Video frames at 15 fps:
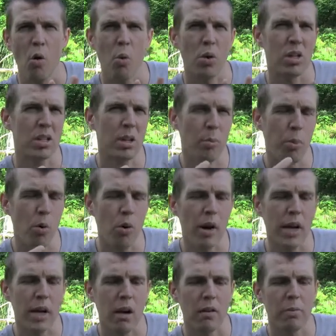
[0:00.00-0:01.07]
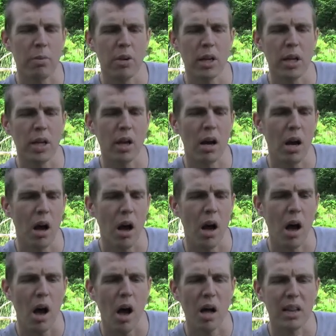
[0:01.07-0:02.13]
What's the point of putting
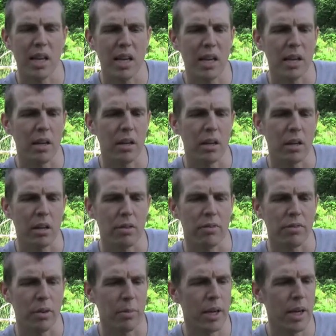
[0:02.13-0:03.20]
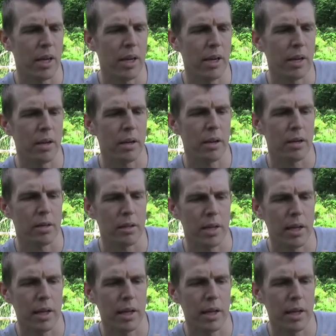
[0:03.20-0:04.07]
a link from here to